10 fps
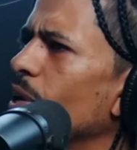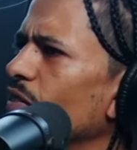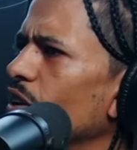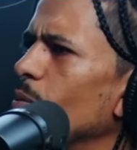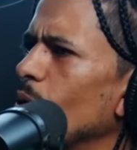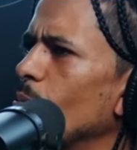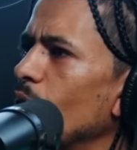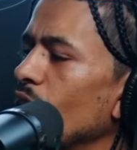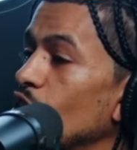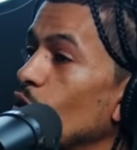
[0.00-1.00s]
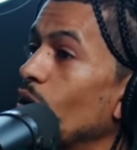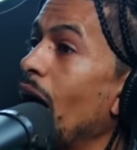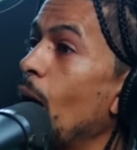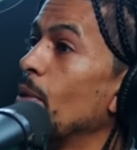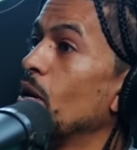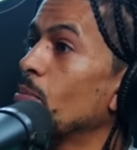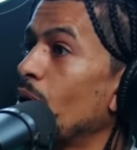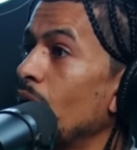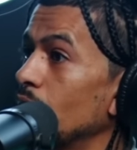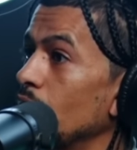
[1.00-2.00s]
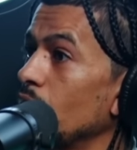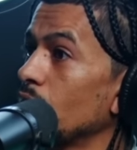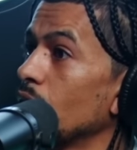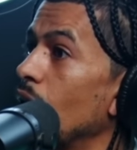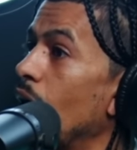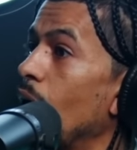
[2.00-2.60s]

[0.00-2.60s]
I'm giving them the money. So now I'm in the projects.